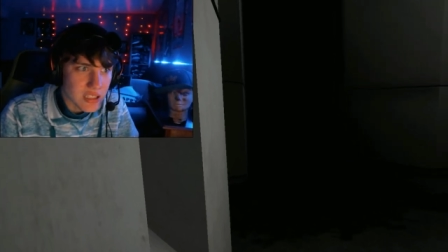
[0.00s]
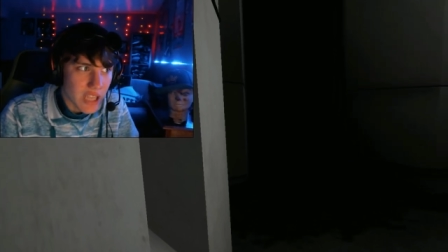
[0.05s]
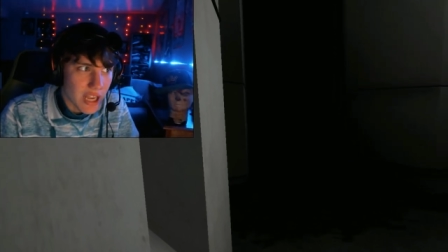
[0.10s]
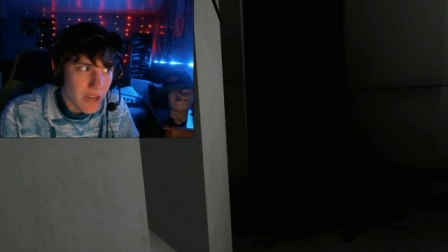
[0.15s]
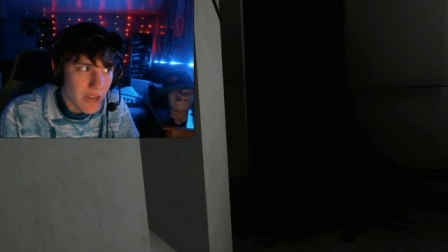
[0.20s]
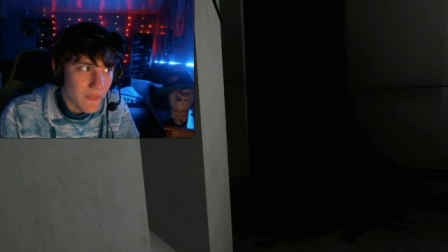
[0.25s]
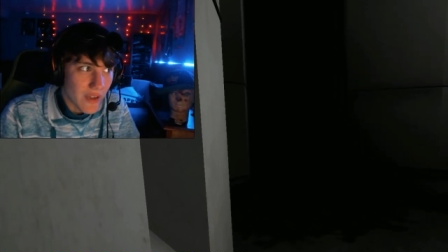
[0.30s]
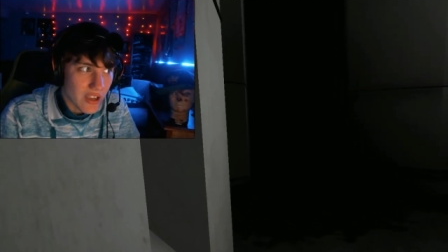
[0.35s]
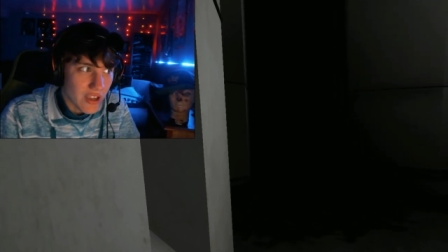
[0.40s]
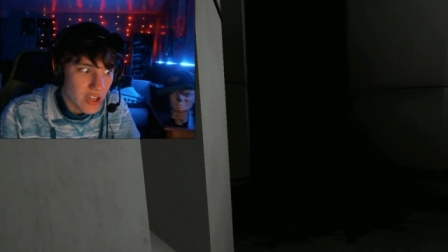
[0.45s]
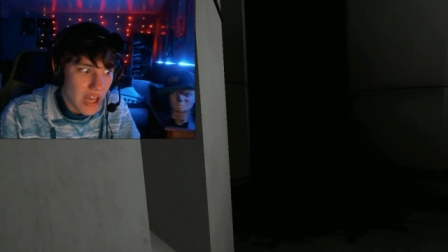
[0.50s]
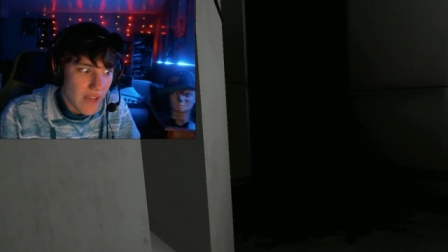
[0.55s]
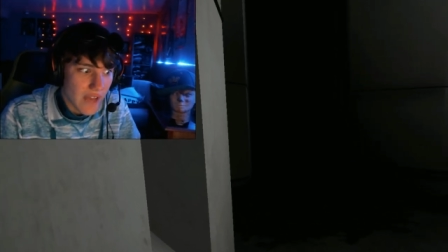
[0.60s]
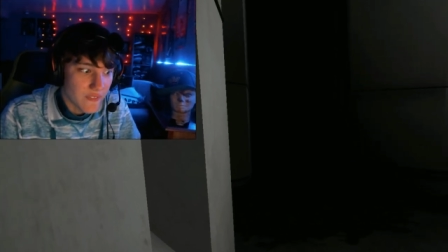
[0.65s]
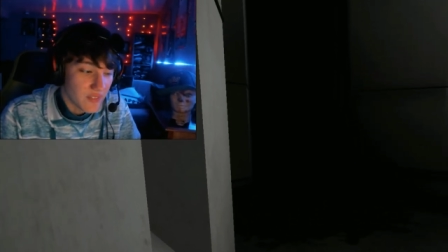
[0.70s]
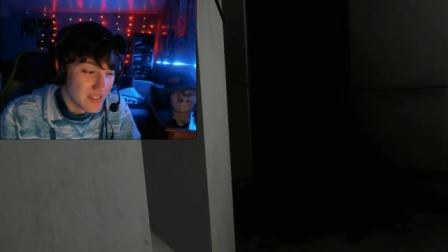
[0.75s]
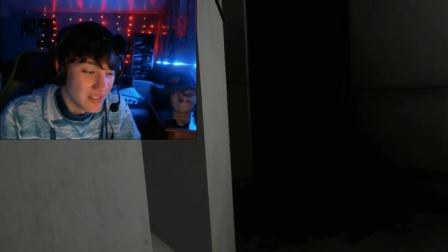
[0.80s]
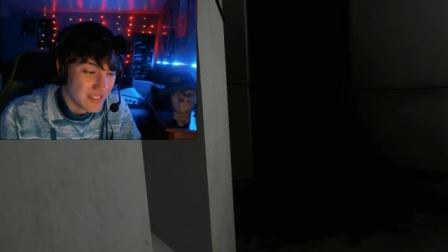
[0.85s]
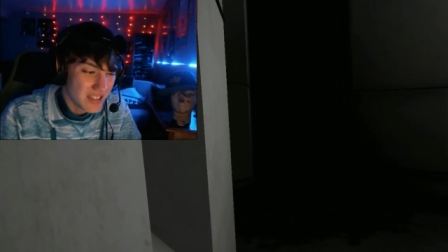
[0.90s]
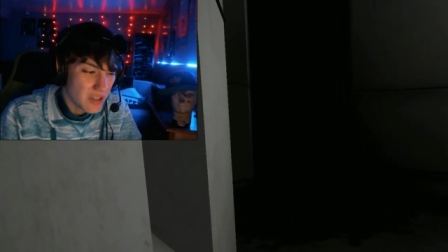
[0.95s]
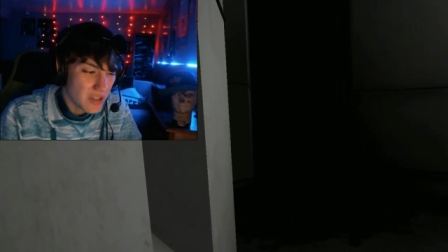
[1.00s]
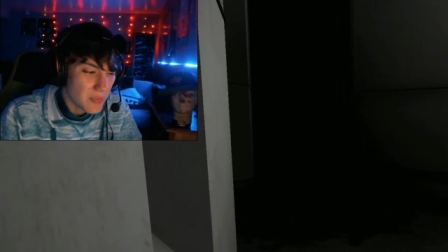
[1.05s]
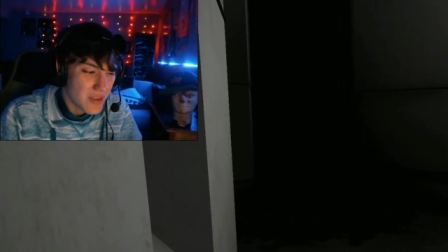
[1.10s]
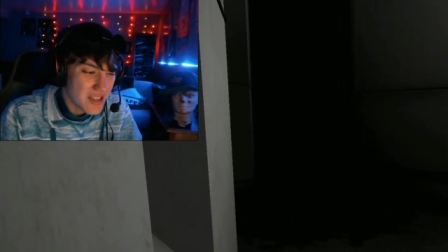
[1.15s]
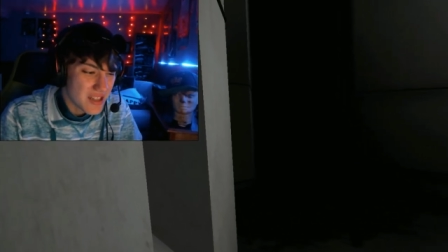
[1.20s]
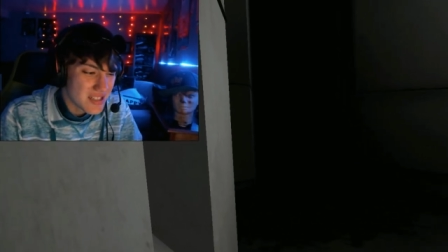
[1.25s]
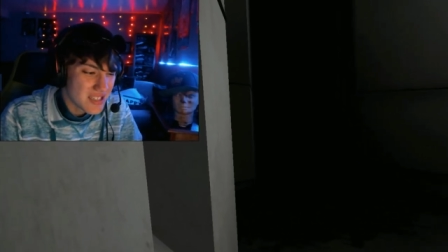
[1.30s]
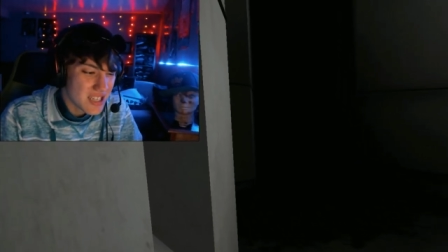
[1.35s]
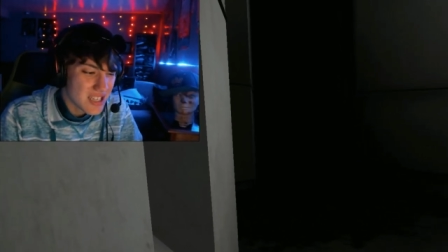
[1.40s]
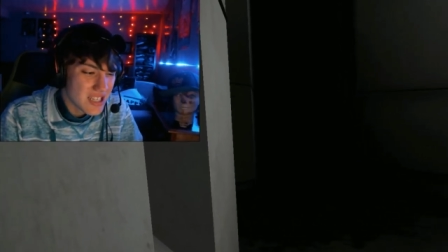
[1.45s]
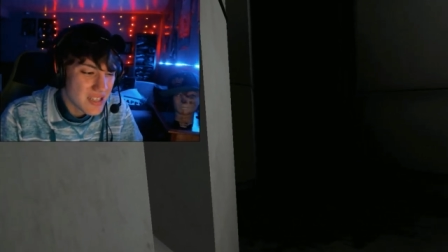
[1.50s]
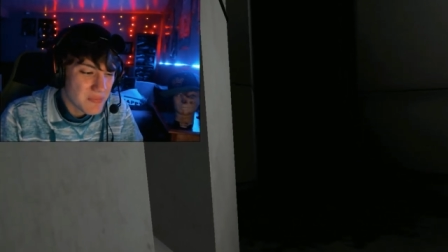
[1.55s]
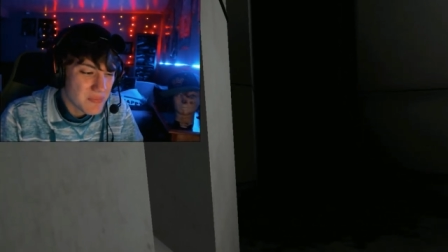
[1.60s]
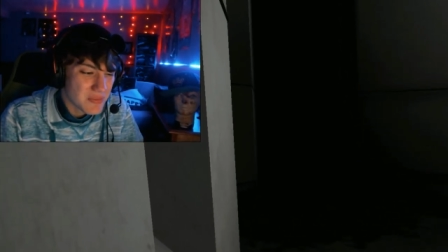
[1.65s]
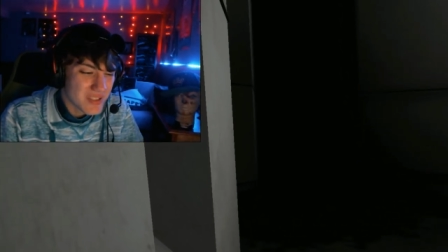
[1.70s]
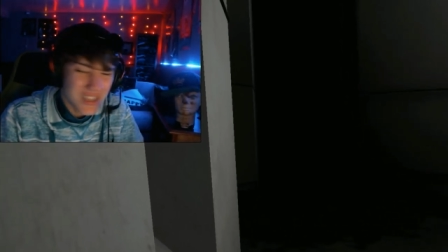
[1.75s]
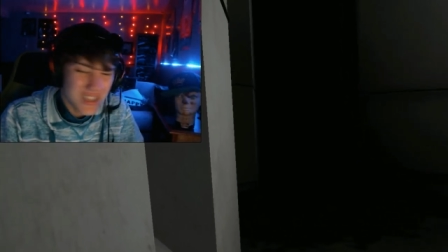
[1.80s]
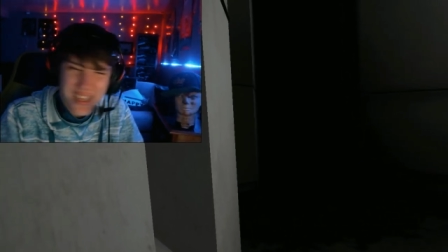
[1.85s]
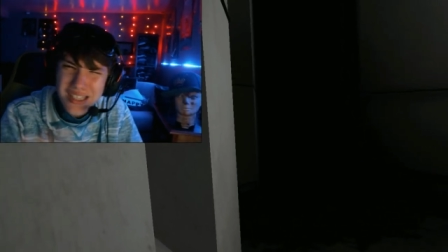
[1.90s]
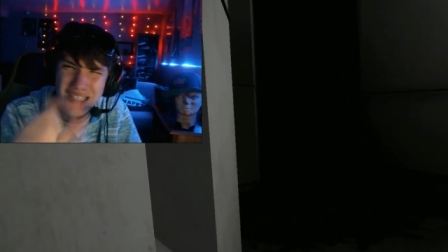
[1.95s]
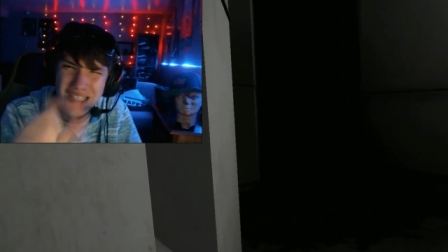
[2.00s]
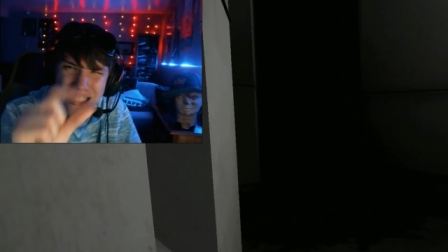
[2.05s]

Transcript: and if I could have a little bit tips, like just